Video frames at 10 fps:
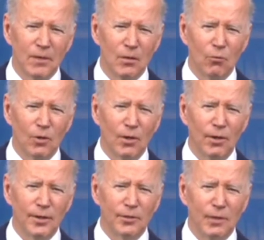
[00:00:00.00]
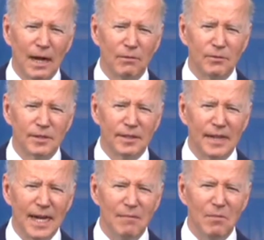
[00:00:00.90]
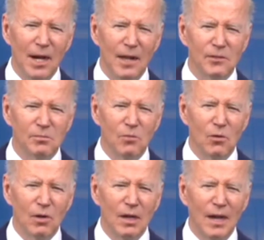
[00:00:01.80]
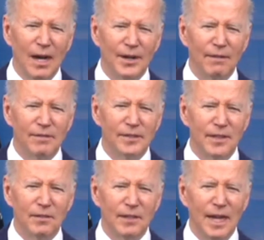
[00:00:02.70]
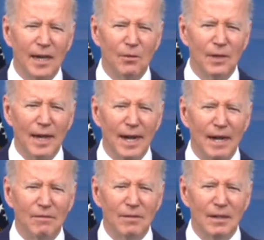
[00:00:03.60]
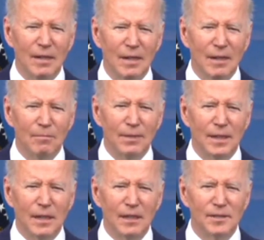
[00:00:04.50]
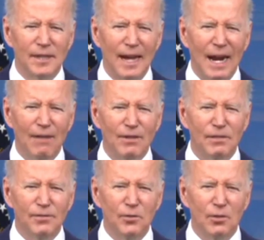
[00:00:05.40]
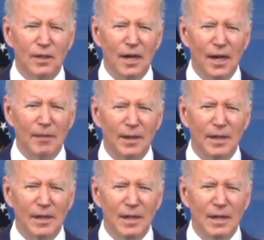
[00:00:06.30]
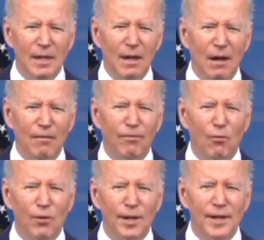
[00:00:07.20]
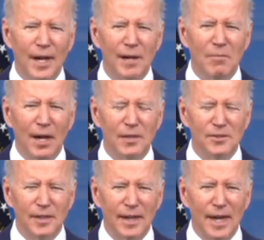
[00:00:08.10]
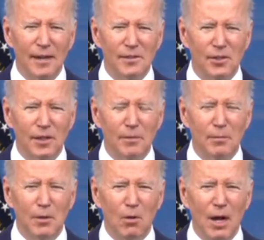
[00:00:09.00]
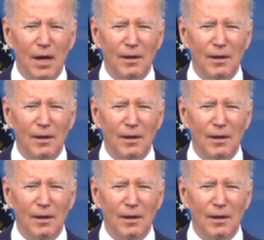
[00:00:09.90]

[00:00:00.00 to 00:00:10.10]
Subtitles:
we're going to travel 10 miles more on every single gallon we have because the average fuel economy of 49 miles of the gallon is going to be required.